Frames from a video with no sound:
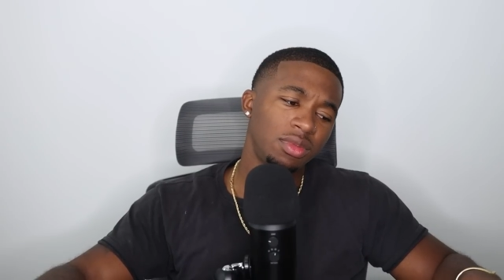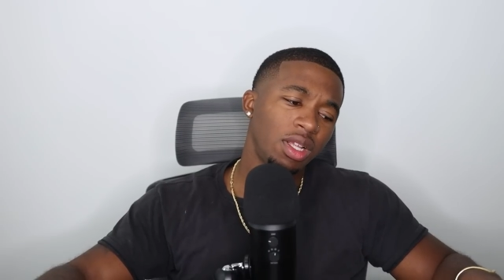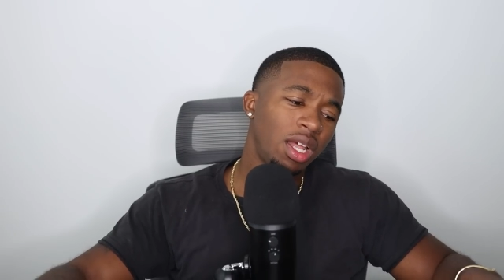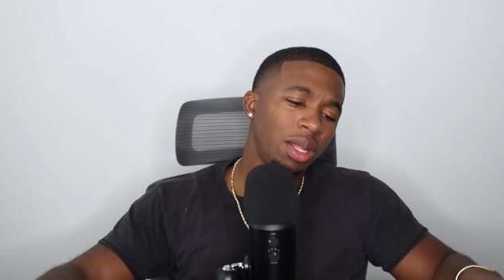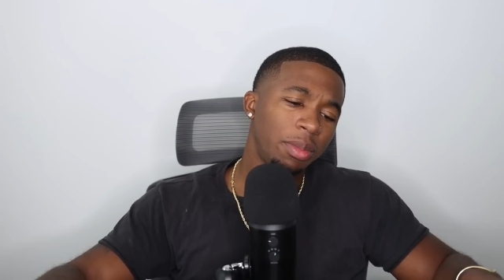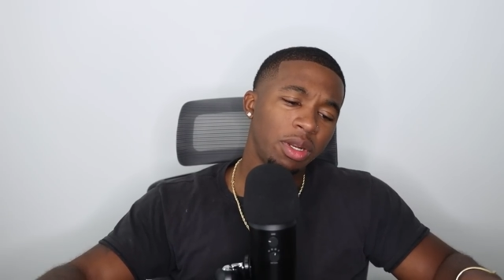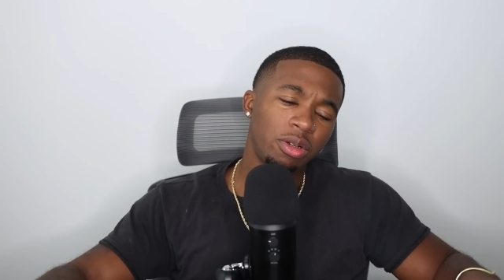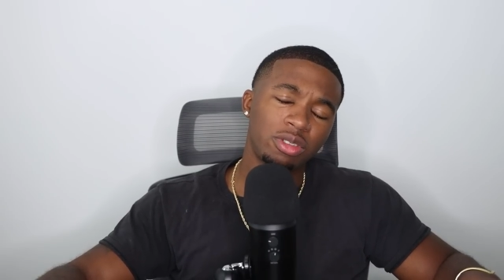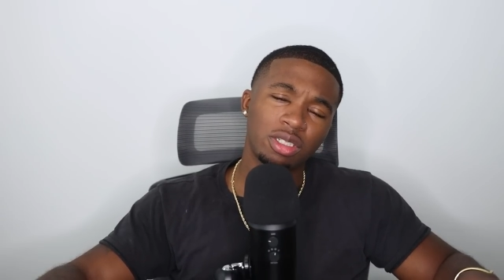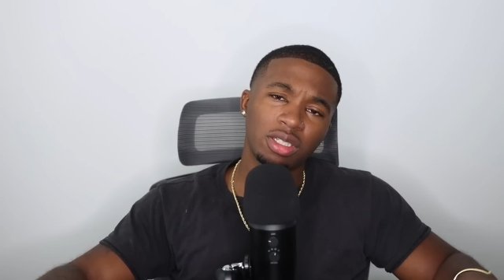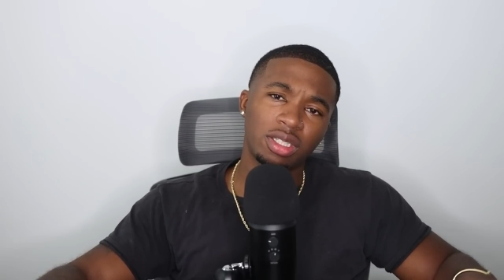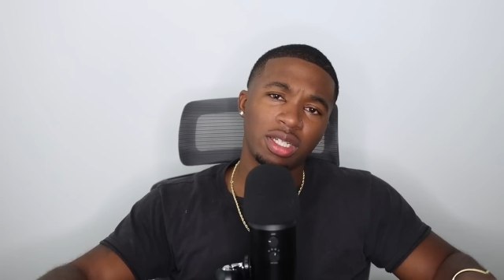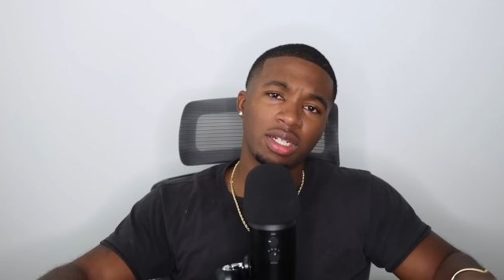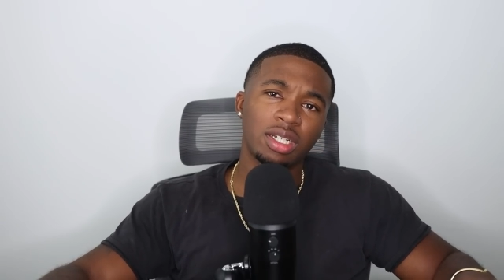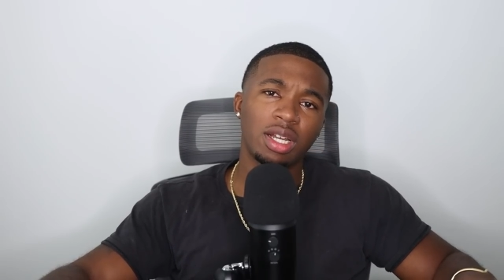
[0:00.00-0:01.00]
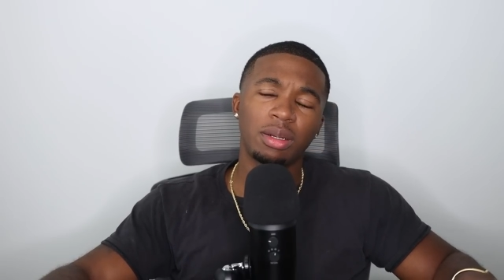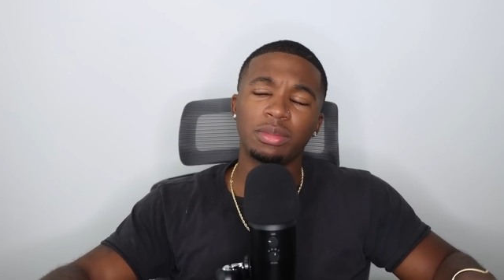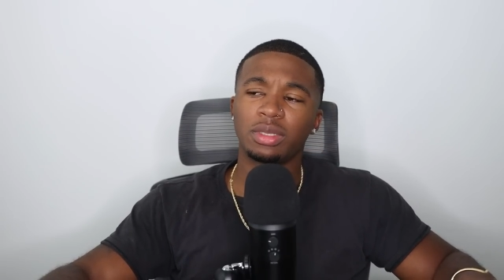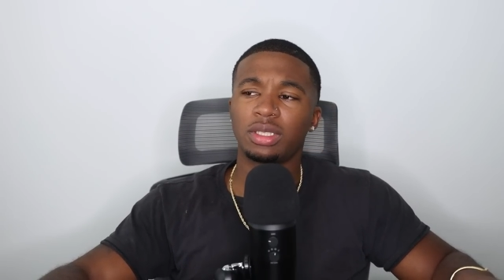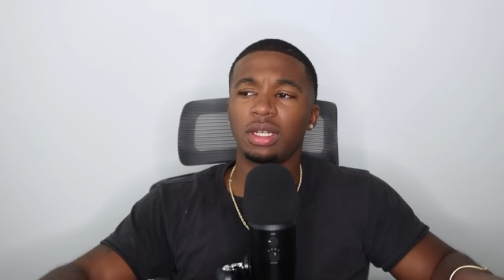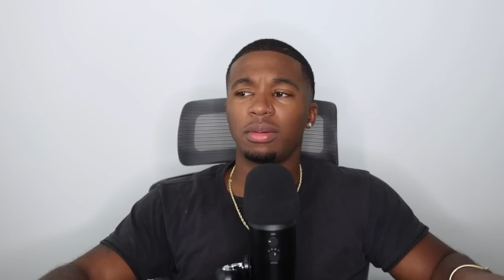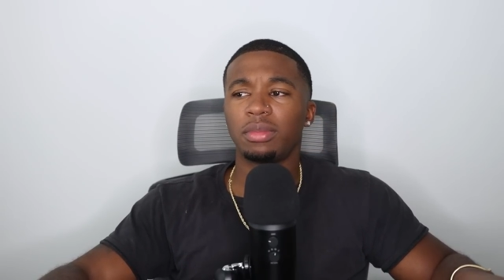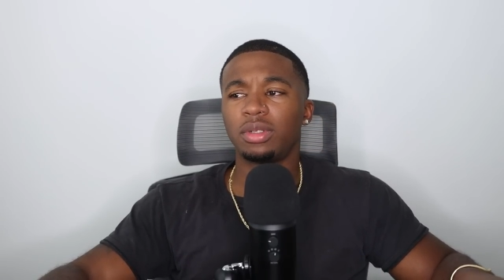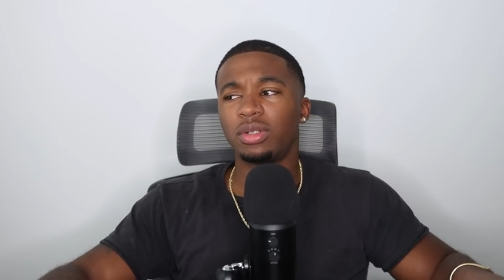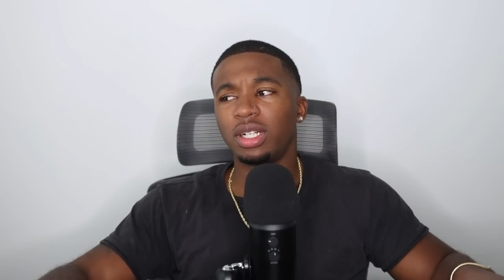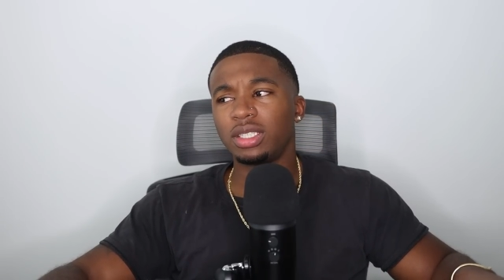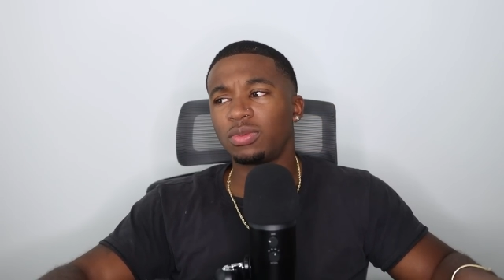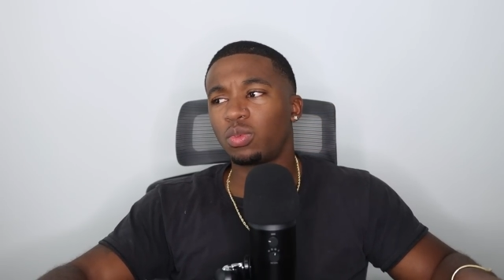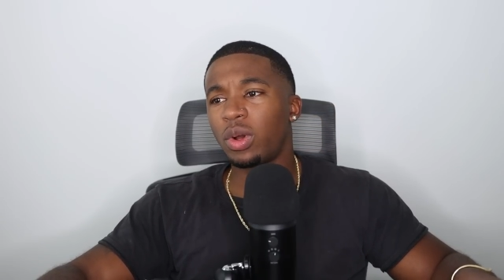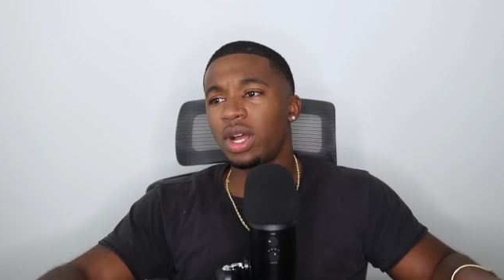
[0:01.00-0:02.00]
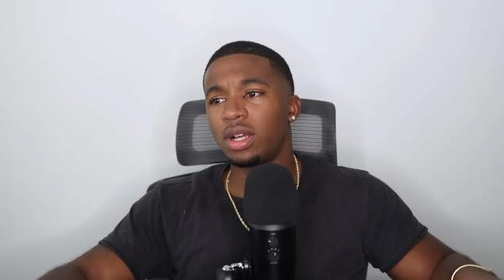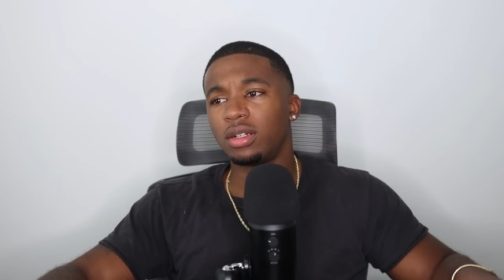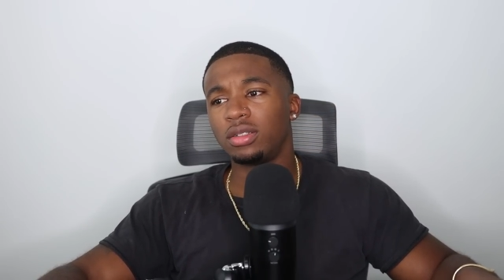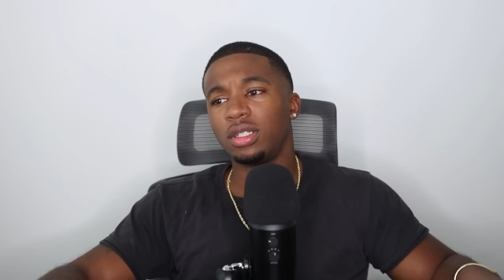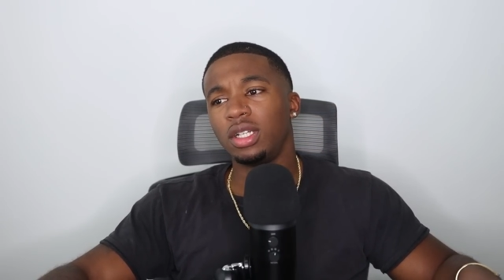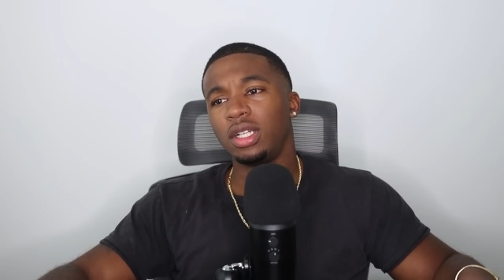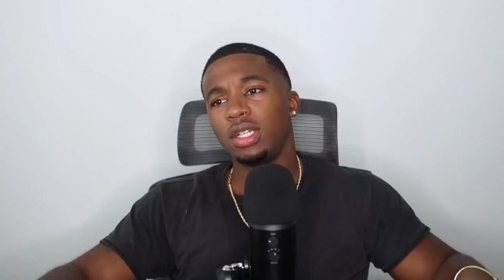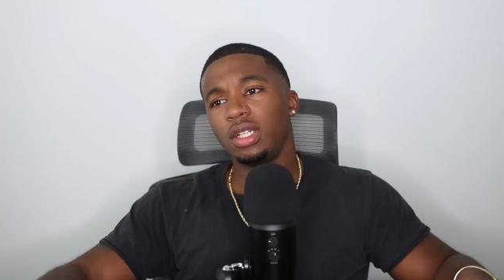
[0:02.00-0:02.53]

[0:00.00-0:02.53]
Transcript: Y'all let me know what y'all think in the comments down below. That's wild.